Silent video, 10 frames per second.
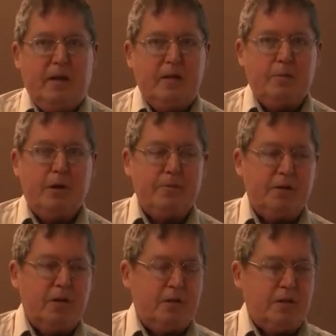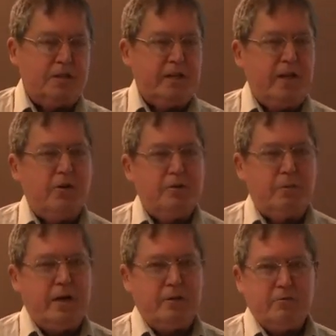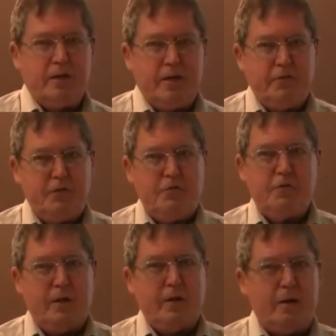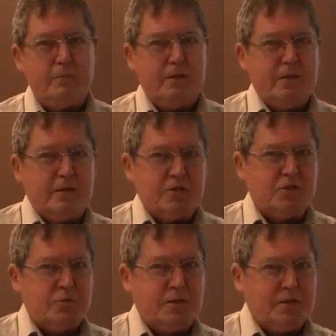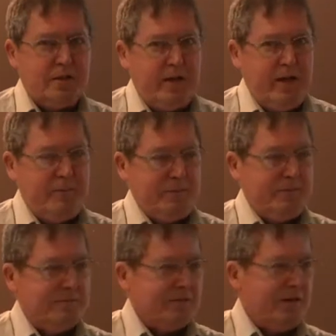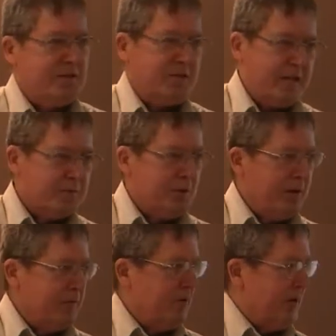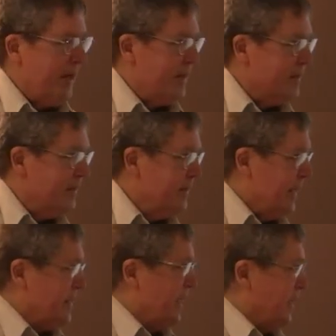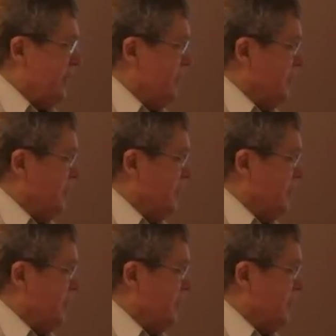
And you're probably not going to say, oh, and by the way, if you flub up, this is what's going to happen, right? So that's probably why that, that kind of